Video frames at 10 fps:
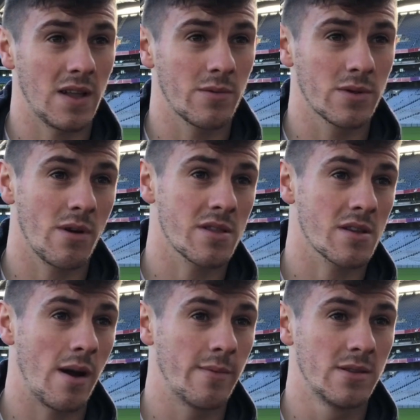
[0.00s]
like with
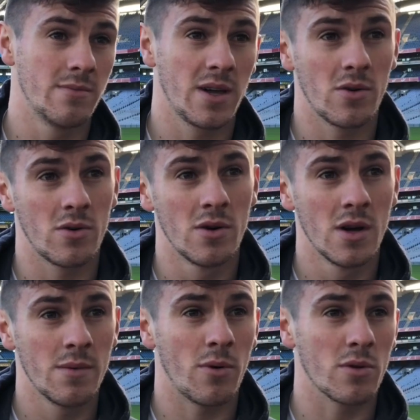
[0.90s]
Roscommon and Mayo
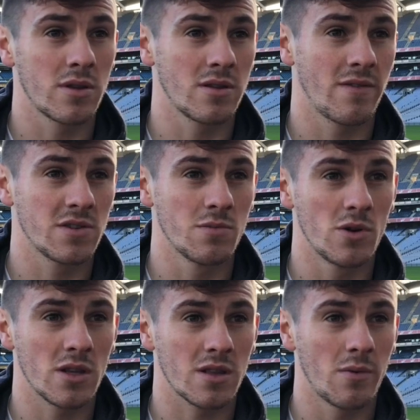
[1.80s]
both in Division
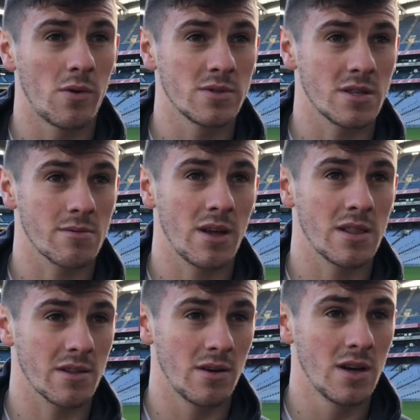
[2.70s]
1 at the moment as
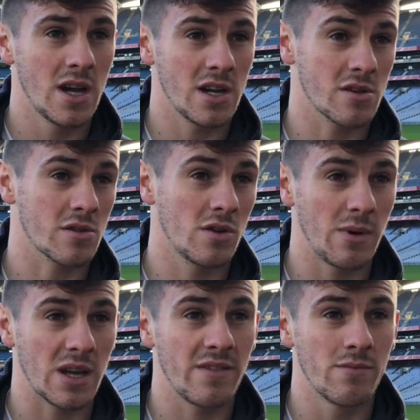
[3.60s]
well, so it's just going to
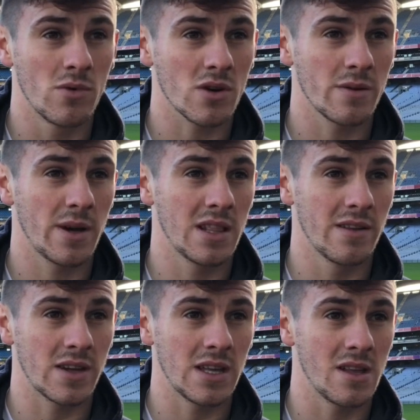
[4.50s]
make it even more
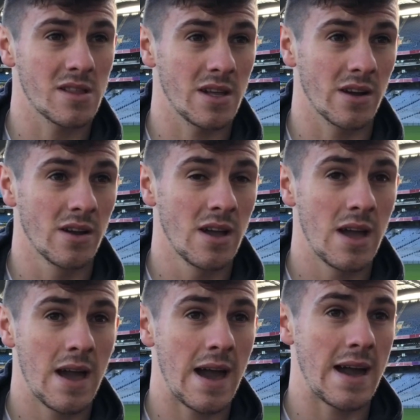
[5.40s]
competitive again this year.
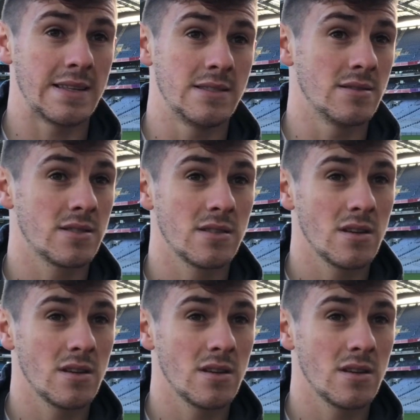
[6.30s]
And